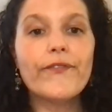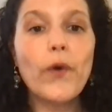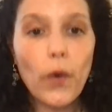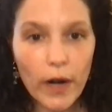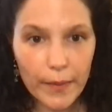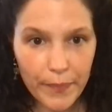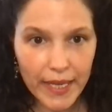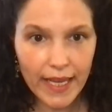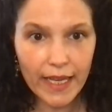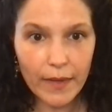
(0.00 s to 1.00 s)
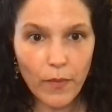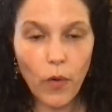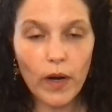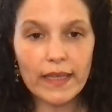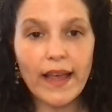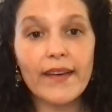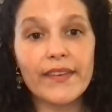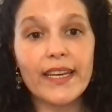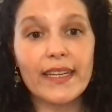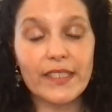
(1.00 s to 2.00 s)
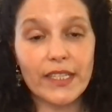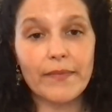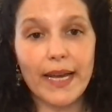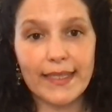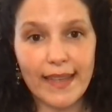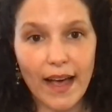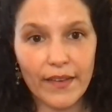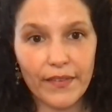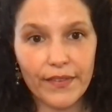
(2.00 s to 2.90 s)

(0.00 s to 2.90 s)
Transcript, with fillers: for being more loving to myself.